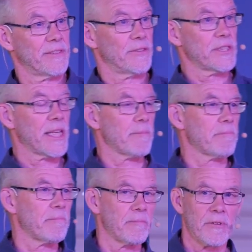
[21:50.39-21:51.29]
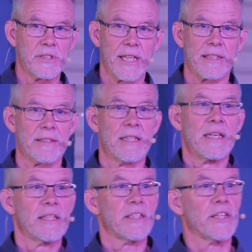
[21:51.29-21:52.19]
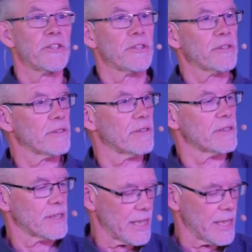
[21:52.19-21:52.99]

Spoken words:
What's that t-shirt that